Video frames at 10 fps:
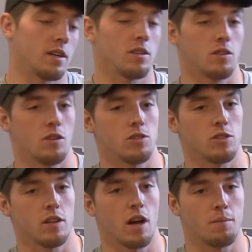a little
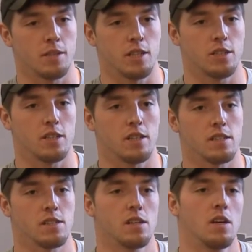closer to competition,
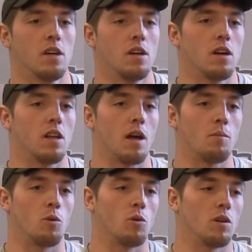it's a
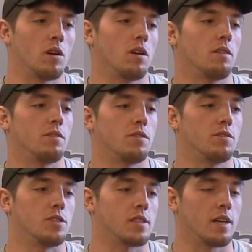lot more of
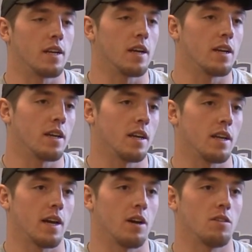just getting in and
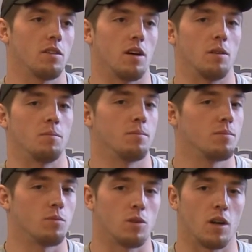getting out.
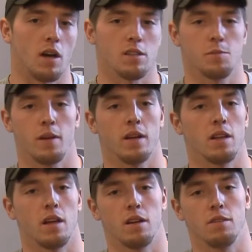Um, we're not spending
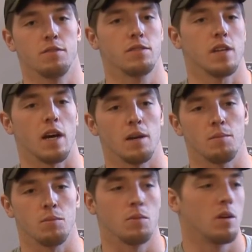a lot of
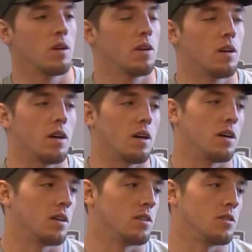time
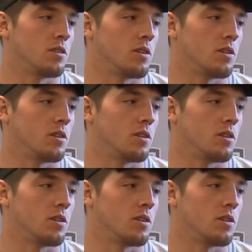uh,